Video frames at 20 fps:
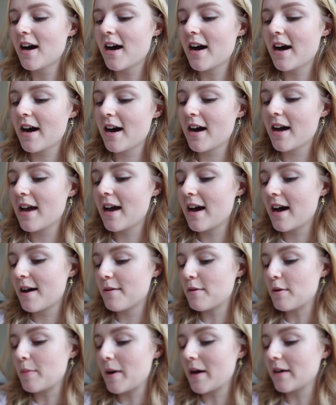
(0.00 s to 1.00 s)
I
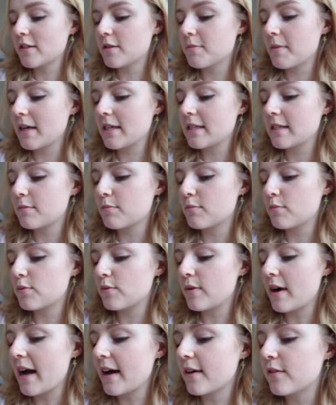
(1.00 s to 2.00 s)
am about to make some
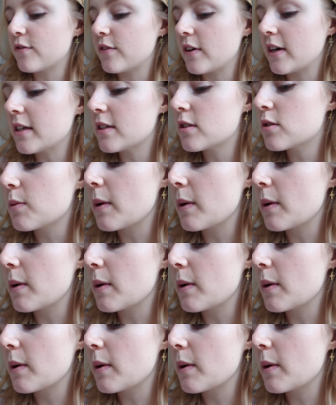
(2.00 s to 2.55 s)
breakfast.